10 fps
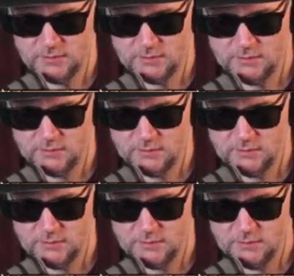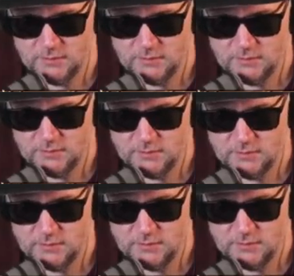
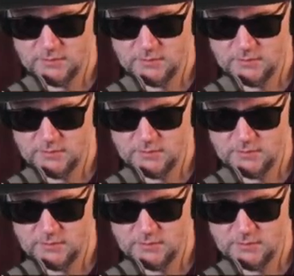No one is speaking in this clip.